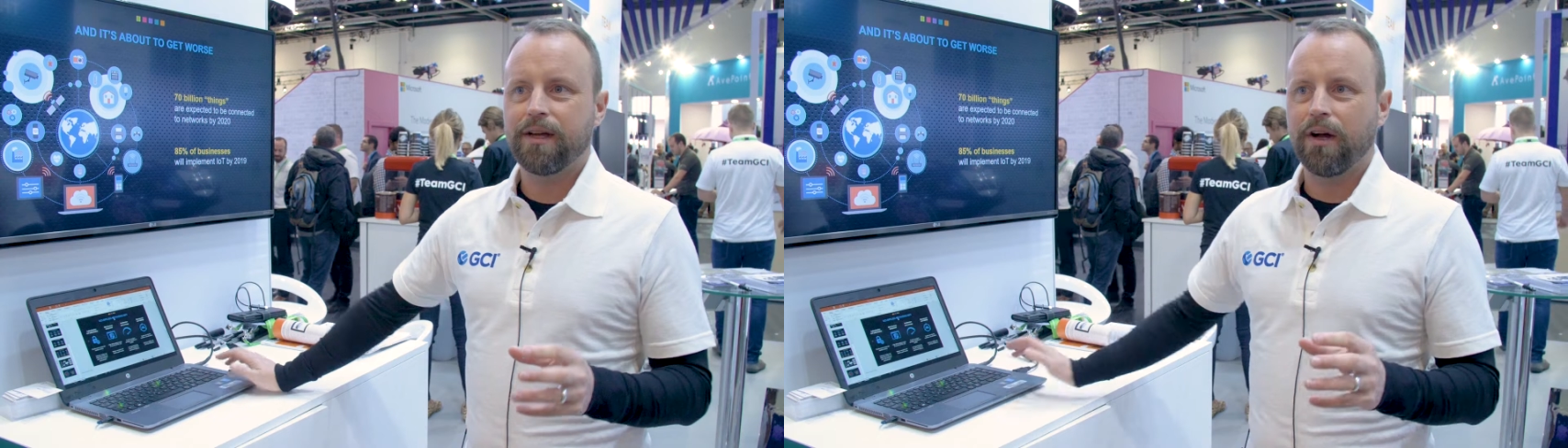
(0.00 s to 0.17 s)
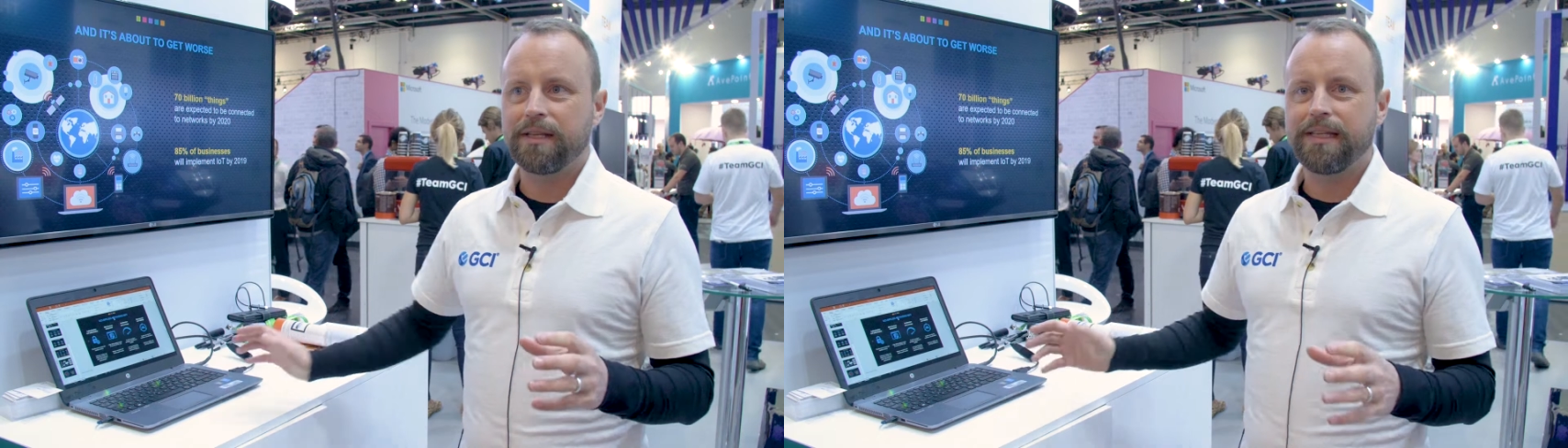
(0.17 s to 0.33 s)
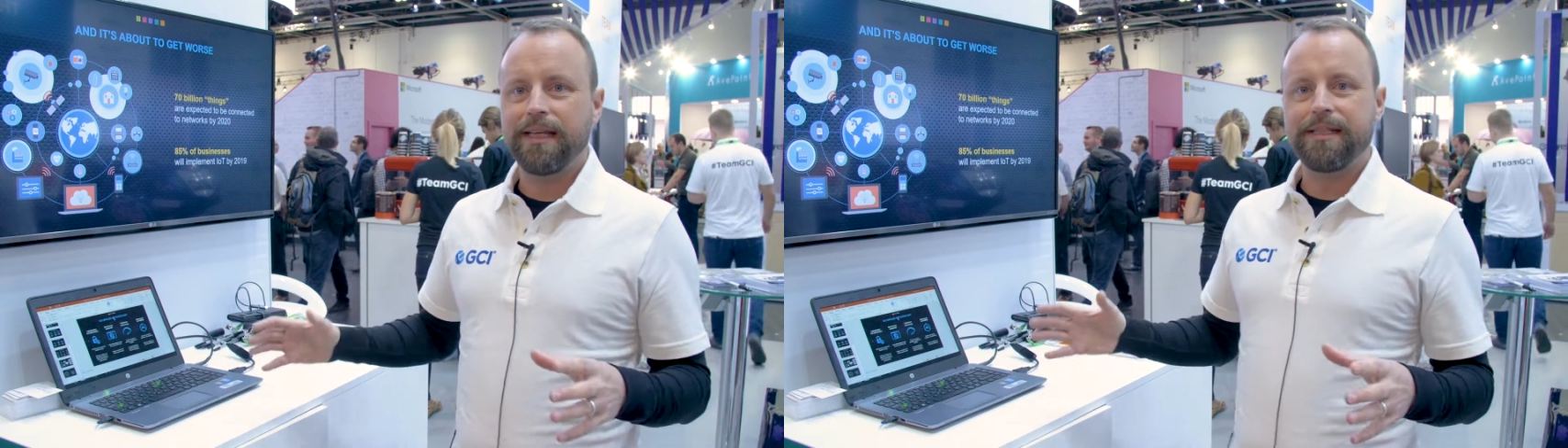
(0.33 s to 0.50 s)

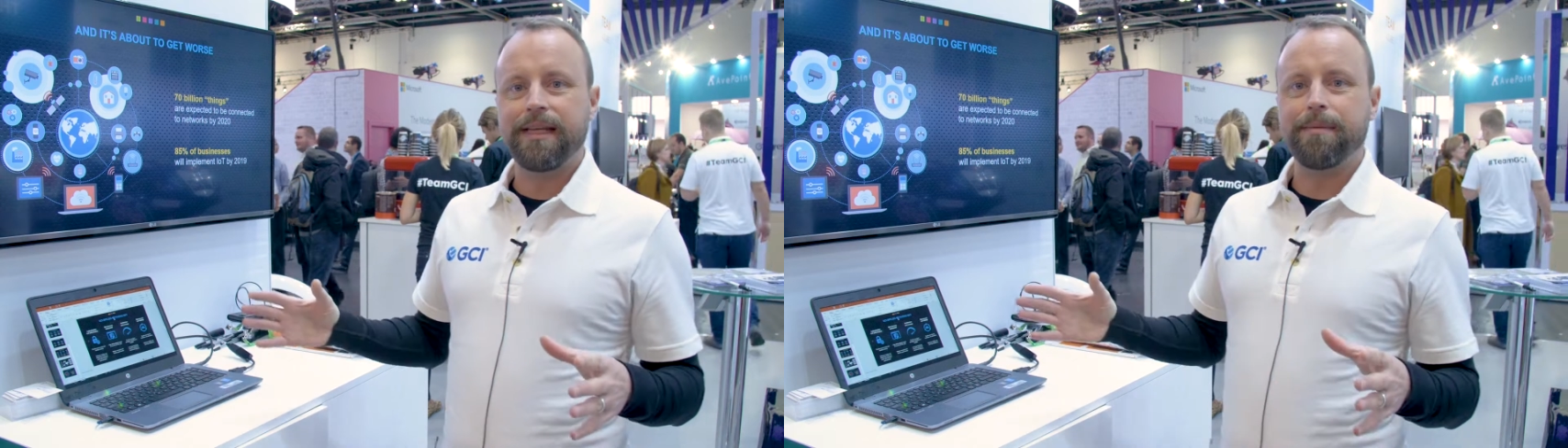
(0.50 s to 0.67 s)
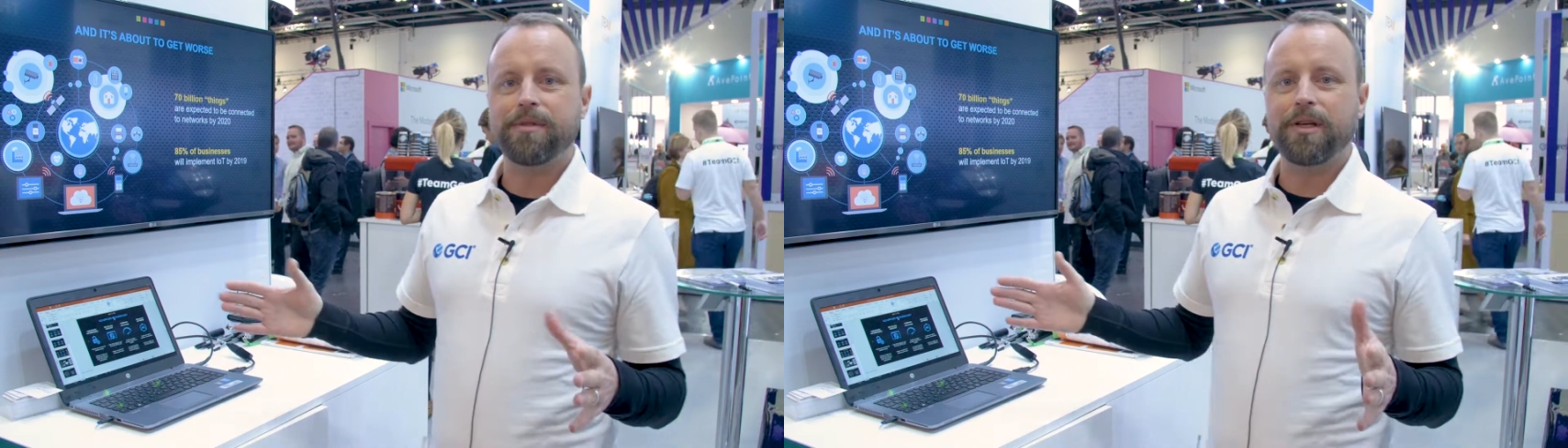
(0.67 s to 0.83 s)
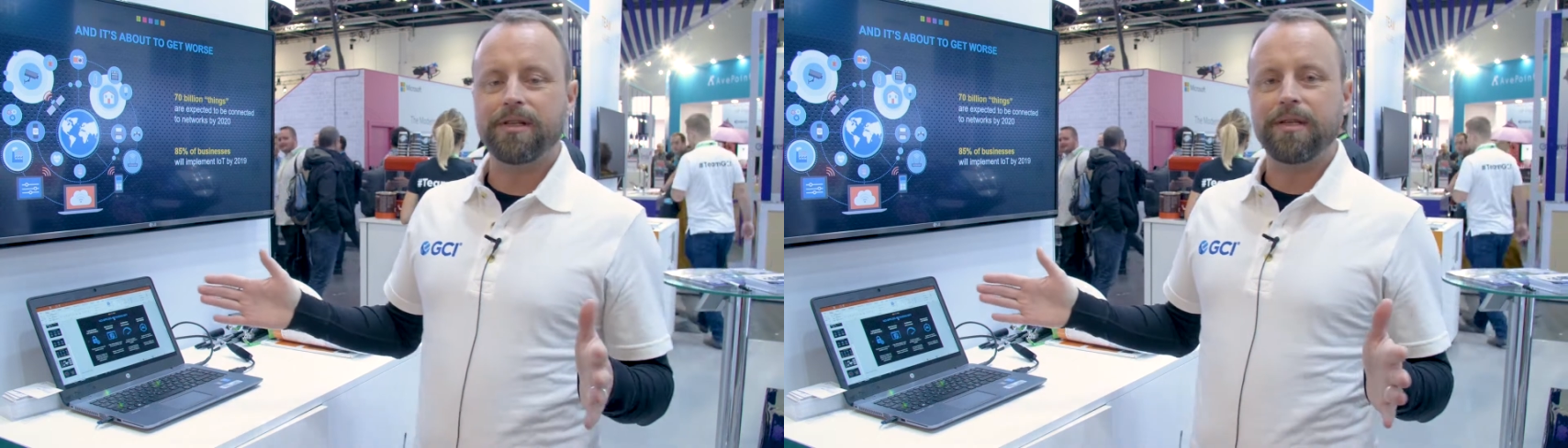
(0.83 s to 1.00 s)
IT
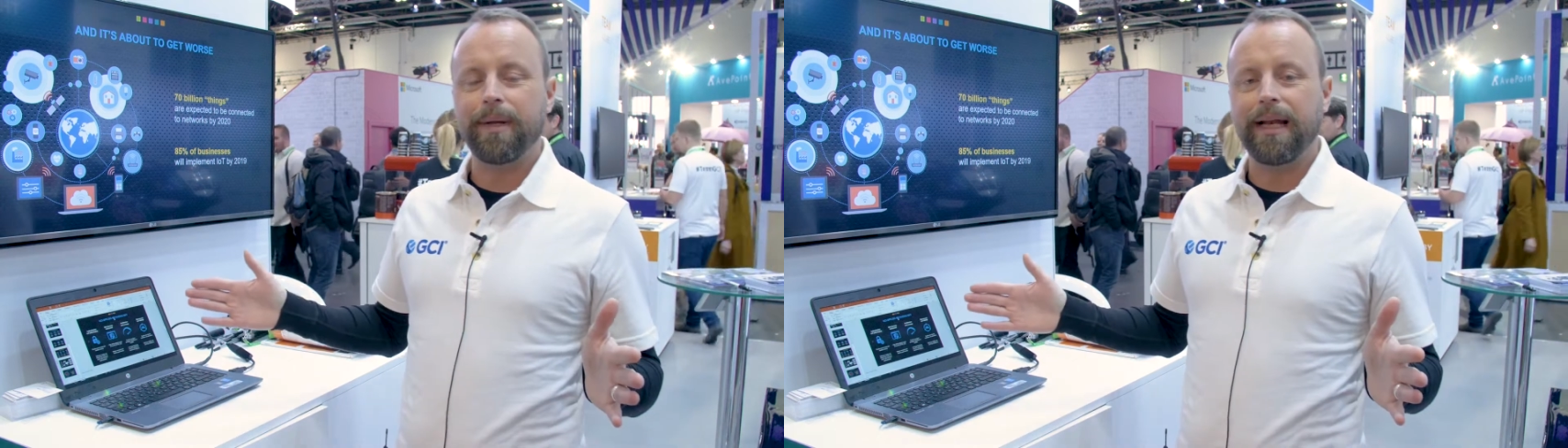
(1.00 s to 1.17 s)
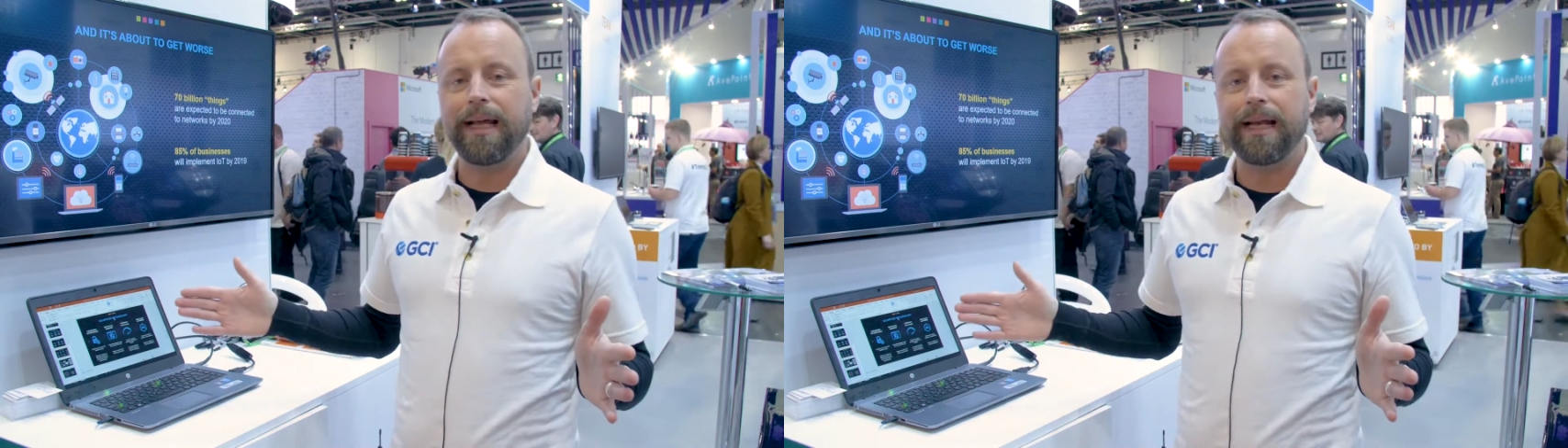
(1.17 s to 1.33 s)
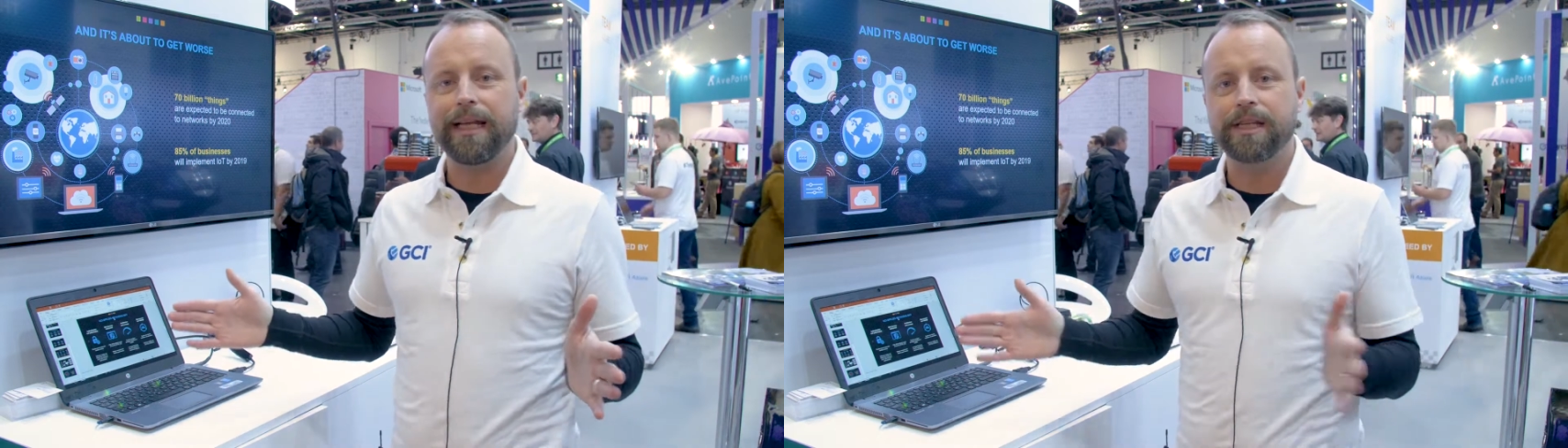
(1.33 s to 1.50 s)
teams are
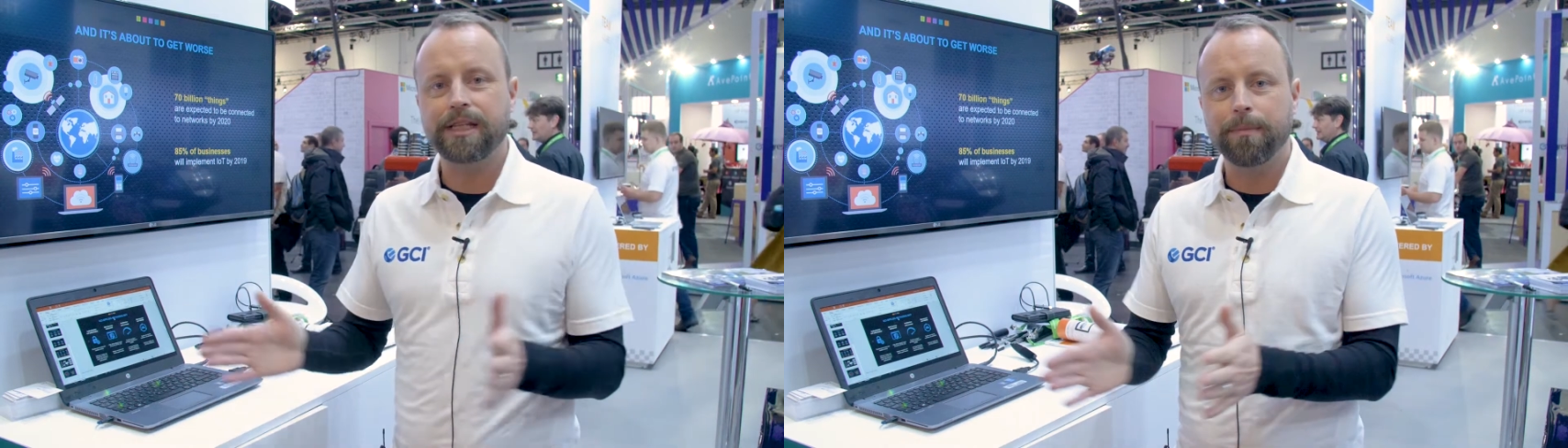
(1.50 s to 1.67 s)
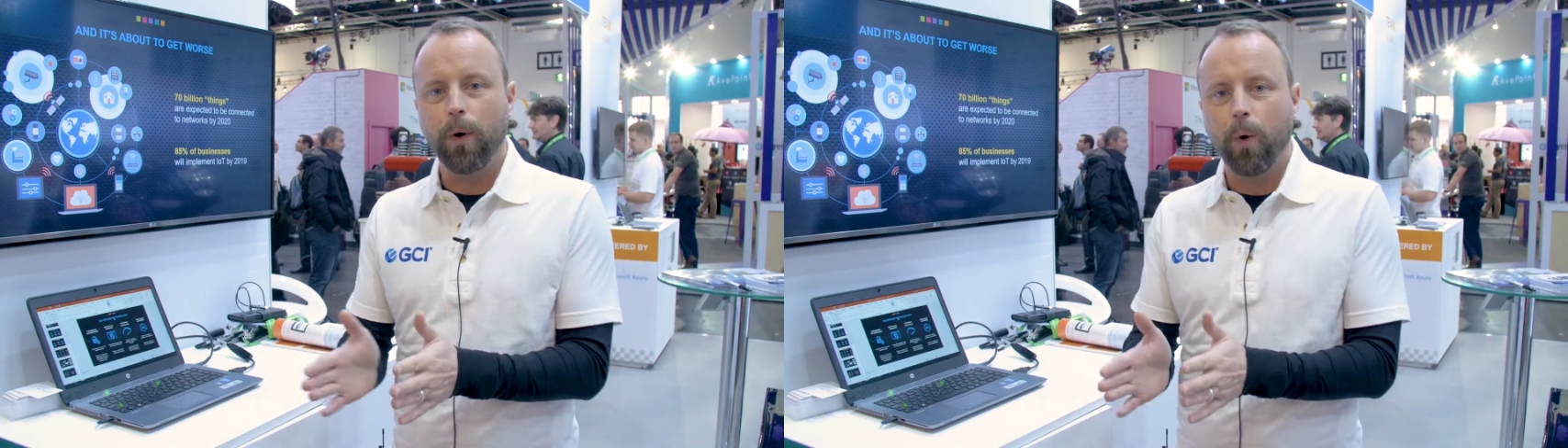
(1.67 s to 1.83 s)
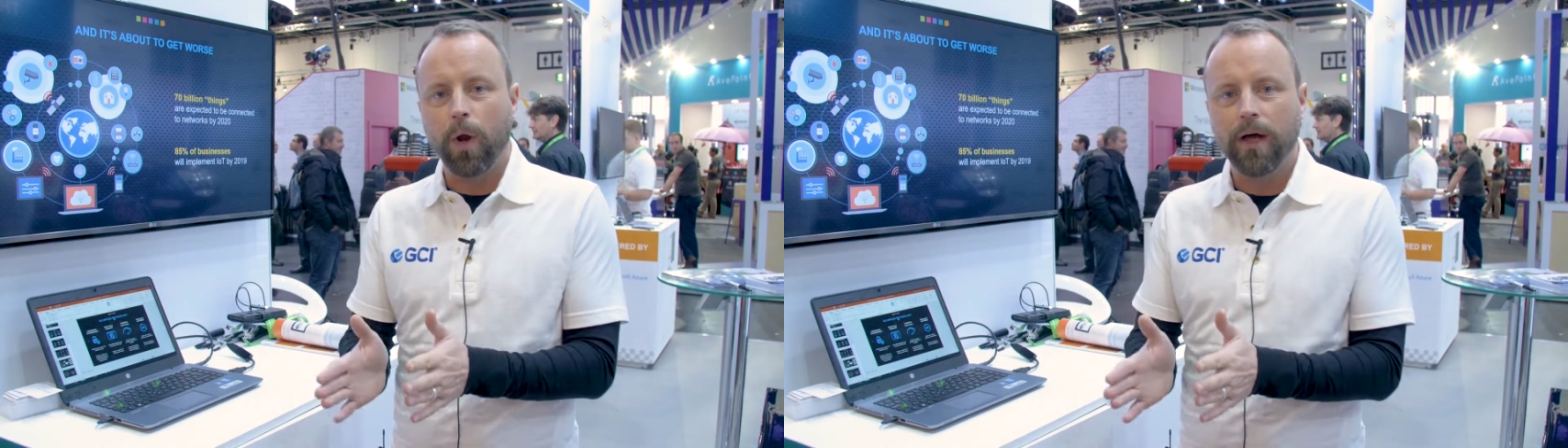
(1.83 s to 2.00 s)
typically getting
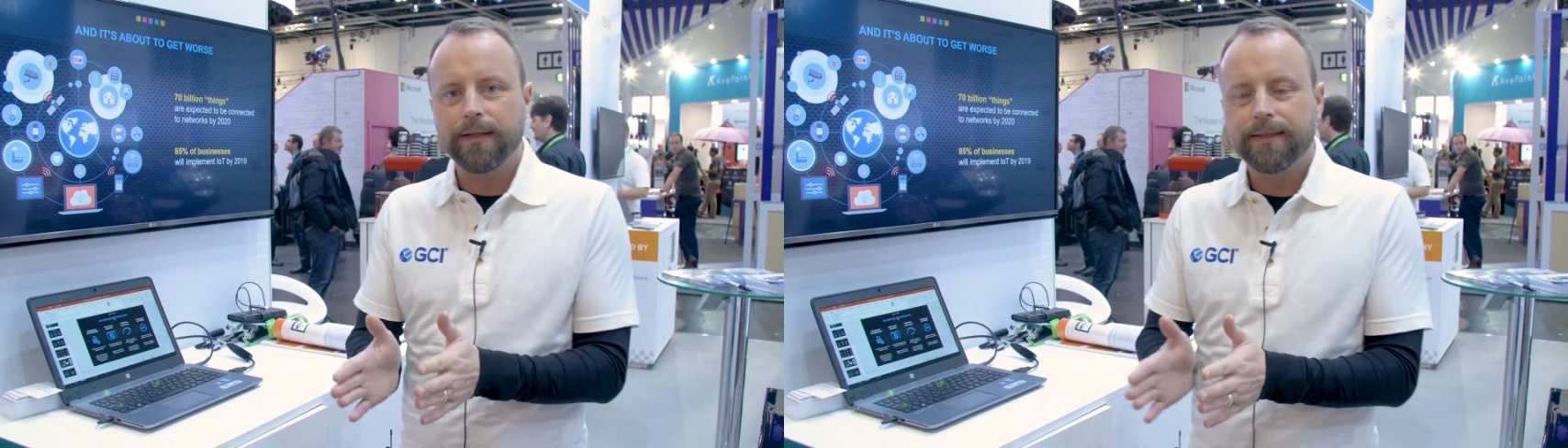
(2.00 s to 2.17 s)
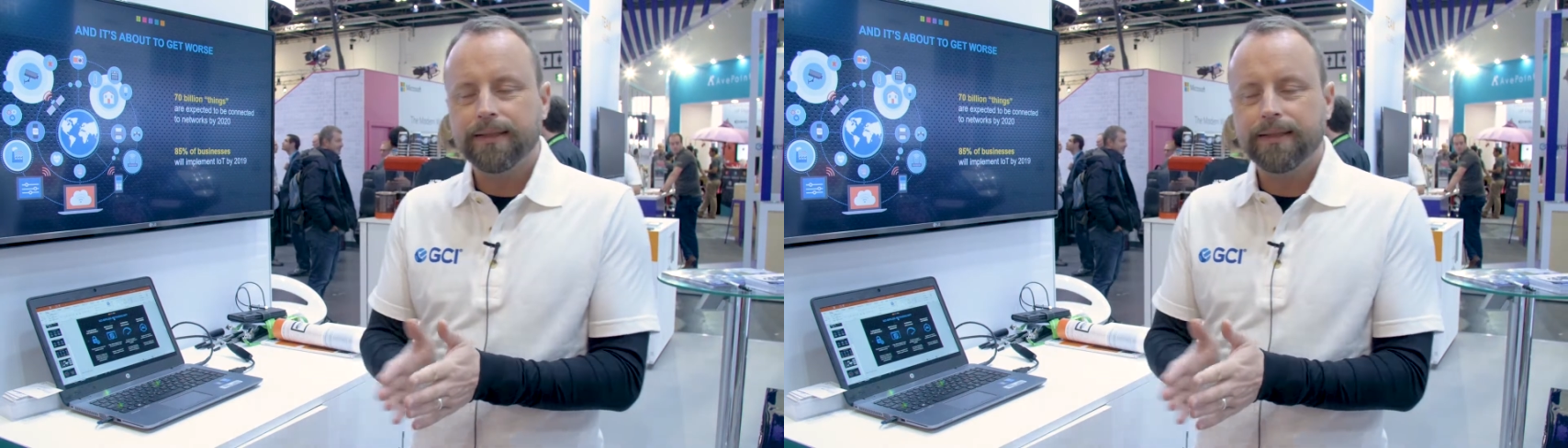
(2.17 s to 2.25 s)
smaller,